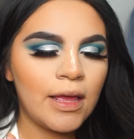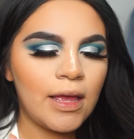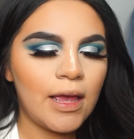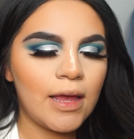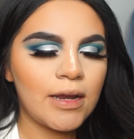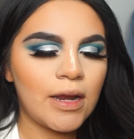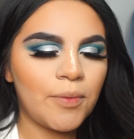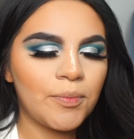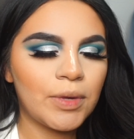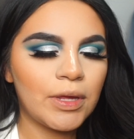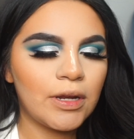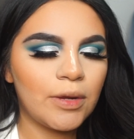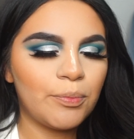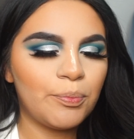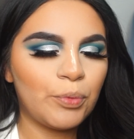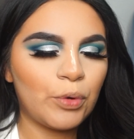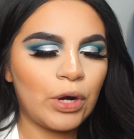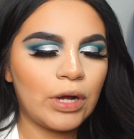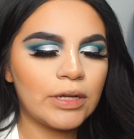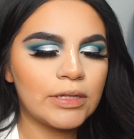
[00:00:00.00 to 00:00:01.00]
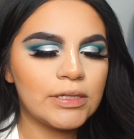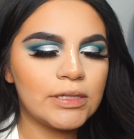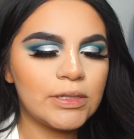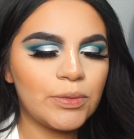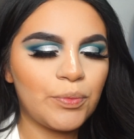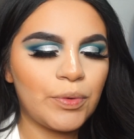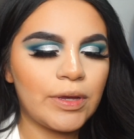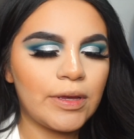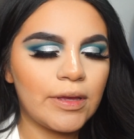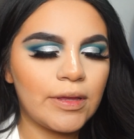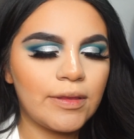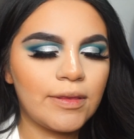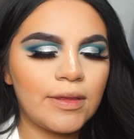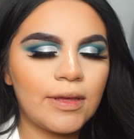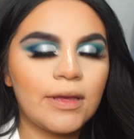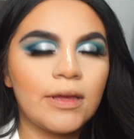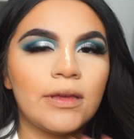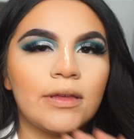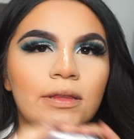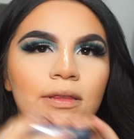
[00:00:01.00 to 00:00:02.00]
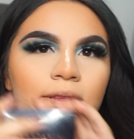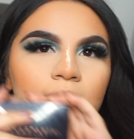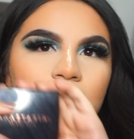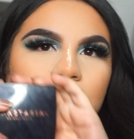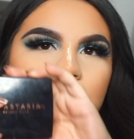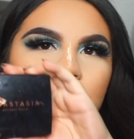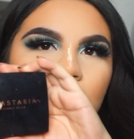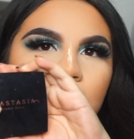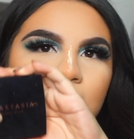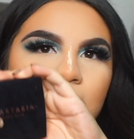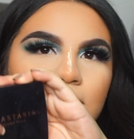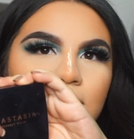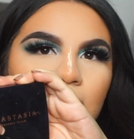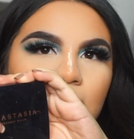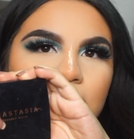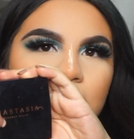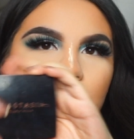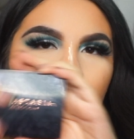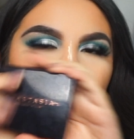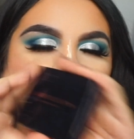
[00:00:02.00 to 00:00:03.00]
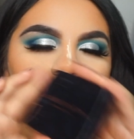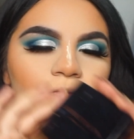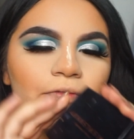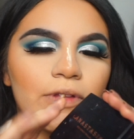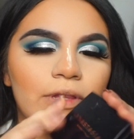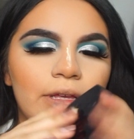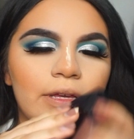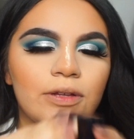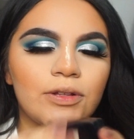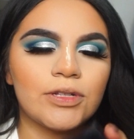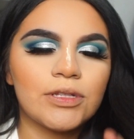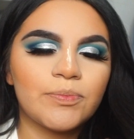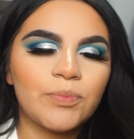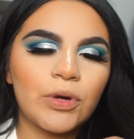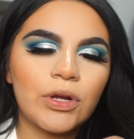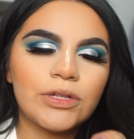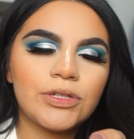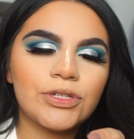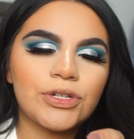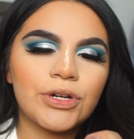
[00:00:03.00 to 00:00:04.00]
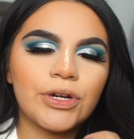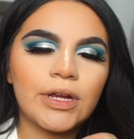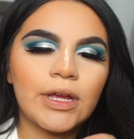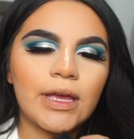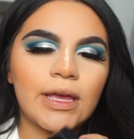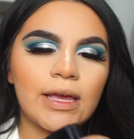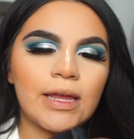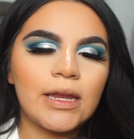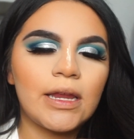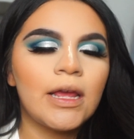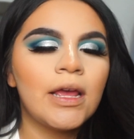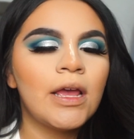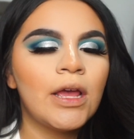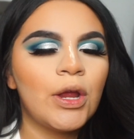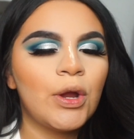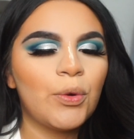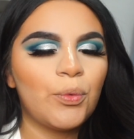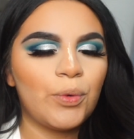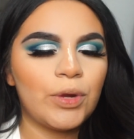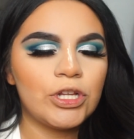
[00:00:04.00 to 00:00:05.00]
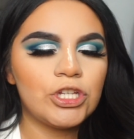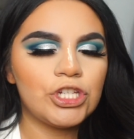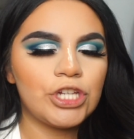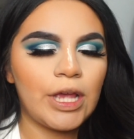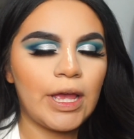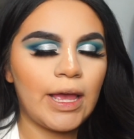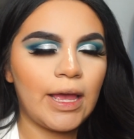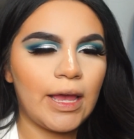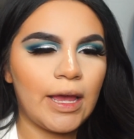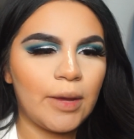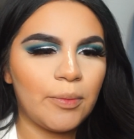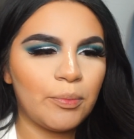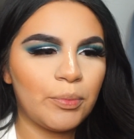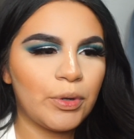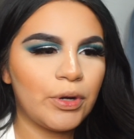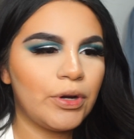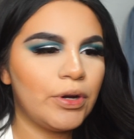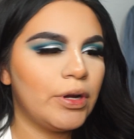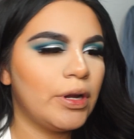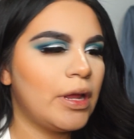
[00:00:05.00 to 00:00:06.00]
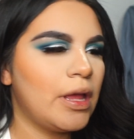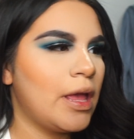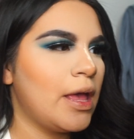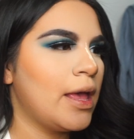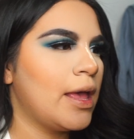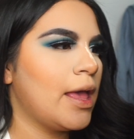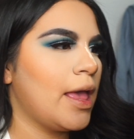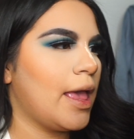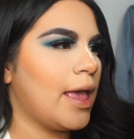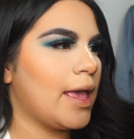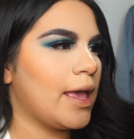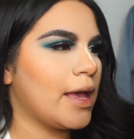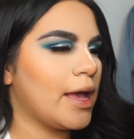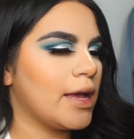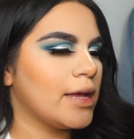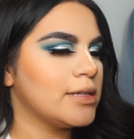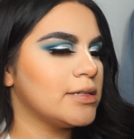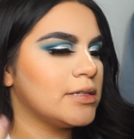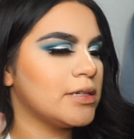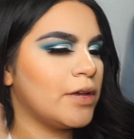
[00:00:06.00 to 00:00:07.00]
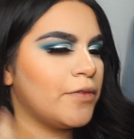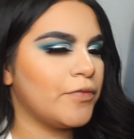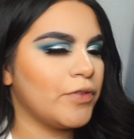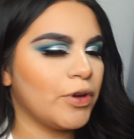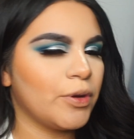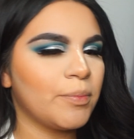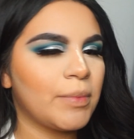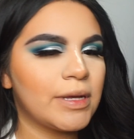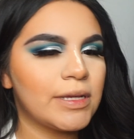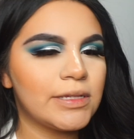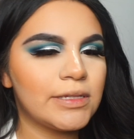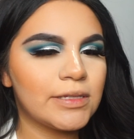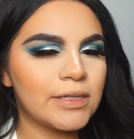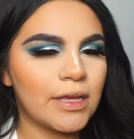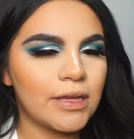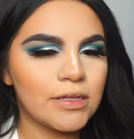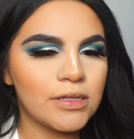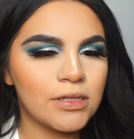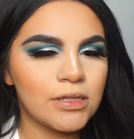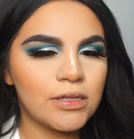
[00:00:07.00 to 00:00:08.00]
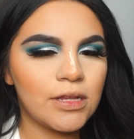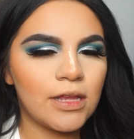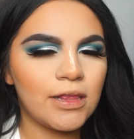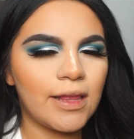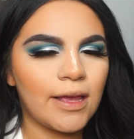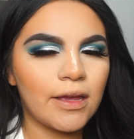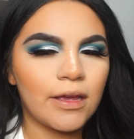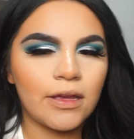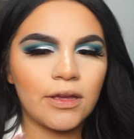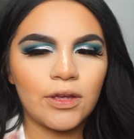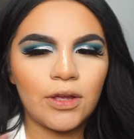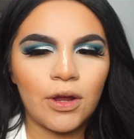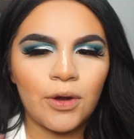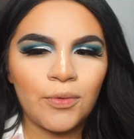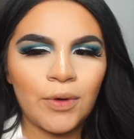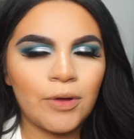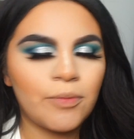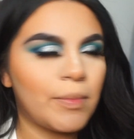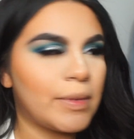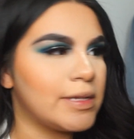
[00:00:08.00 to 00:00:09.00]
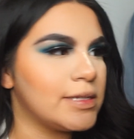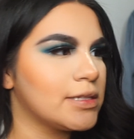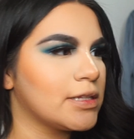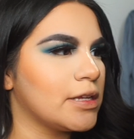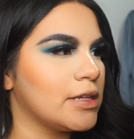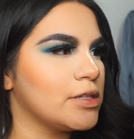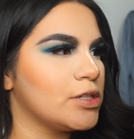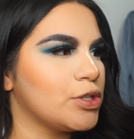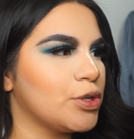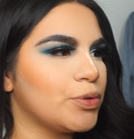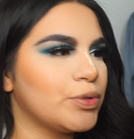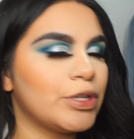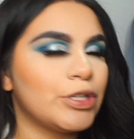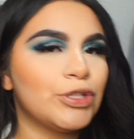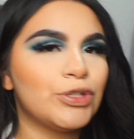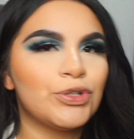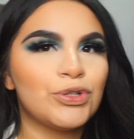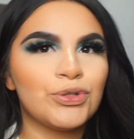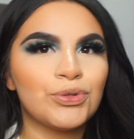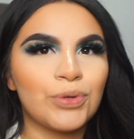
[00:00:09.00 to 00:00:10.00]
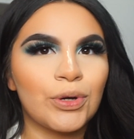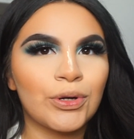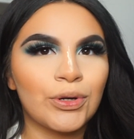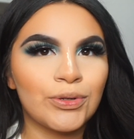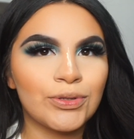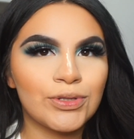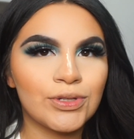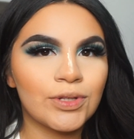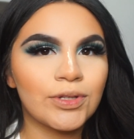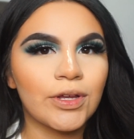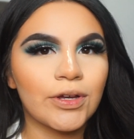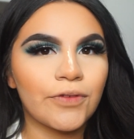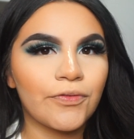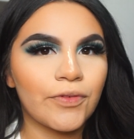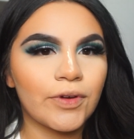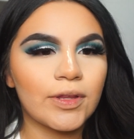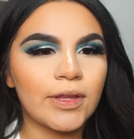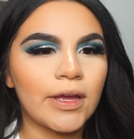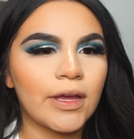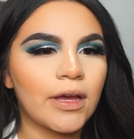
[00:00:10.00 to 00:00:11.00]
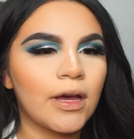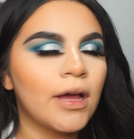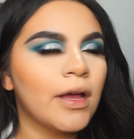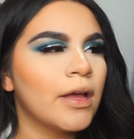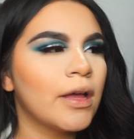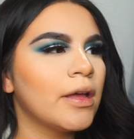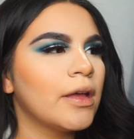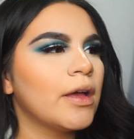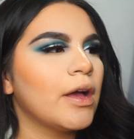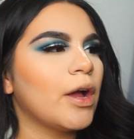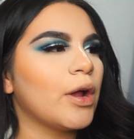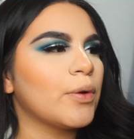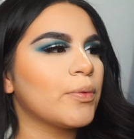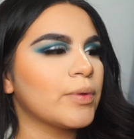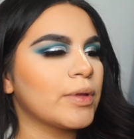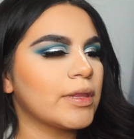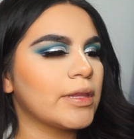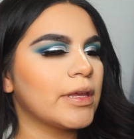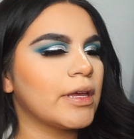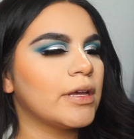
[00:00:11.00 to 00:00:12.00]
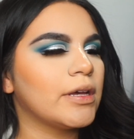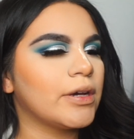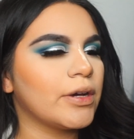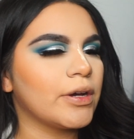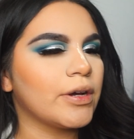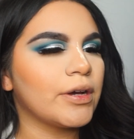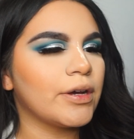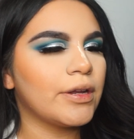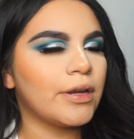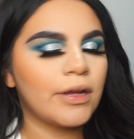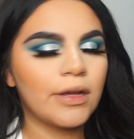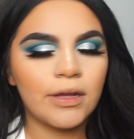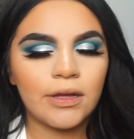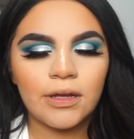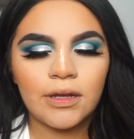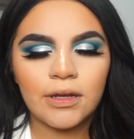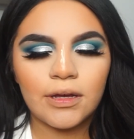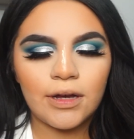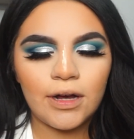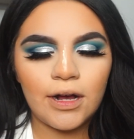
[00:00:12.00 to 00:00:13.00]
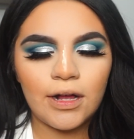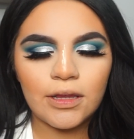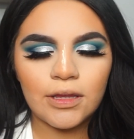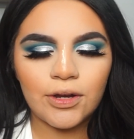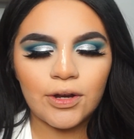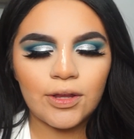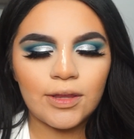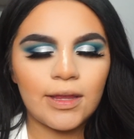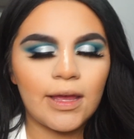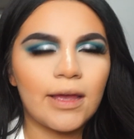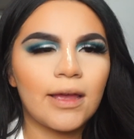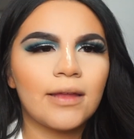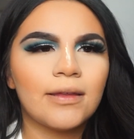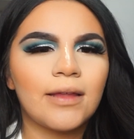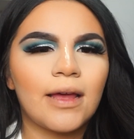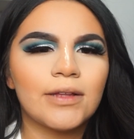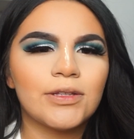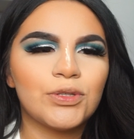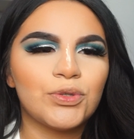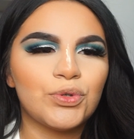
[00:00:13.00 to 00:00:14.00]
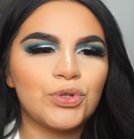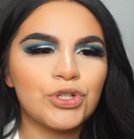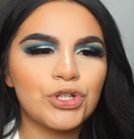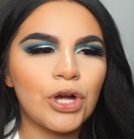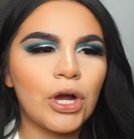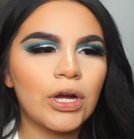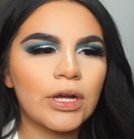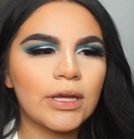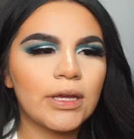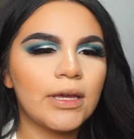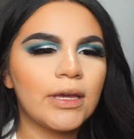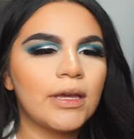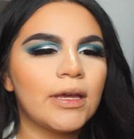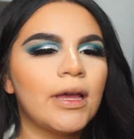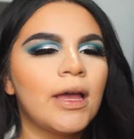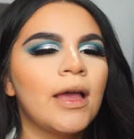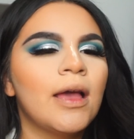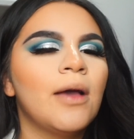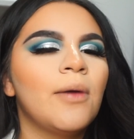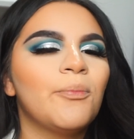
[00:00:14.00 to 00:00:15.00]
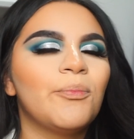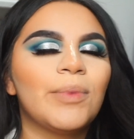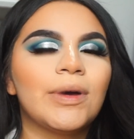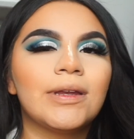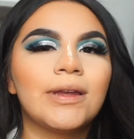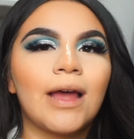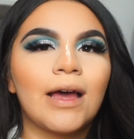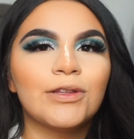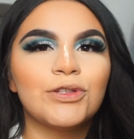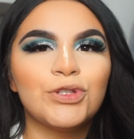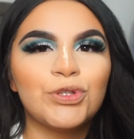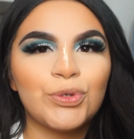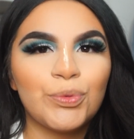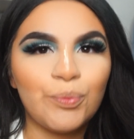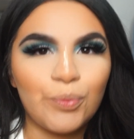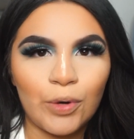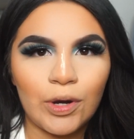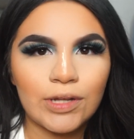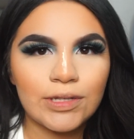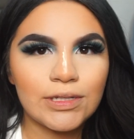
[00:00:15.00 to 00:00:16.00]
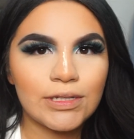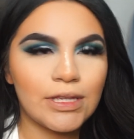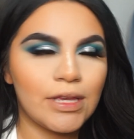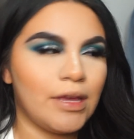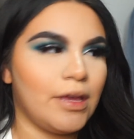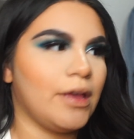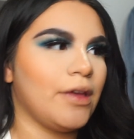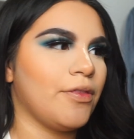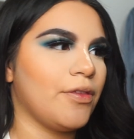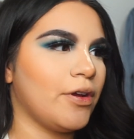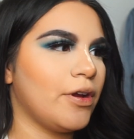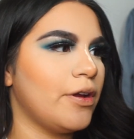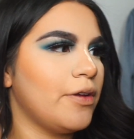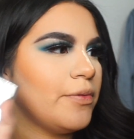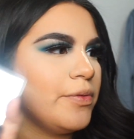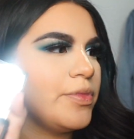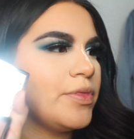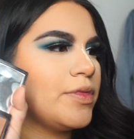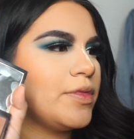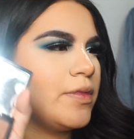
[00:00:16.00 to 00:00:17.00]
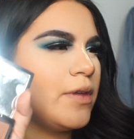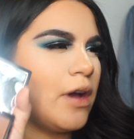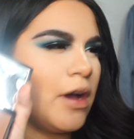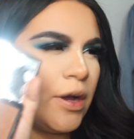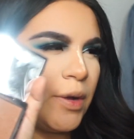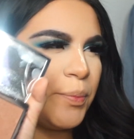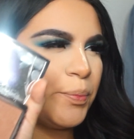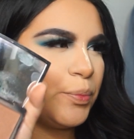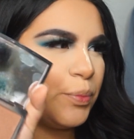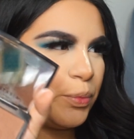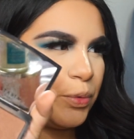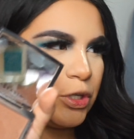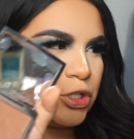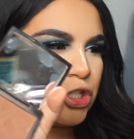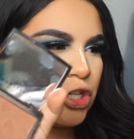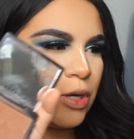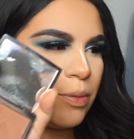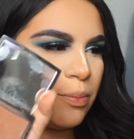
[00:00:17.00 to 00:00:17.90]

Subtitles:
And I'm gonna bronze with this Anastasia Beverly Hills bronzer in Rich Amber. And if you're my skin, like around my skin tone, and you struggle to look for like a really good color, like not too chalky but not too bronzy either, Rich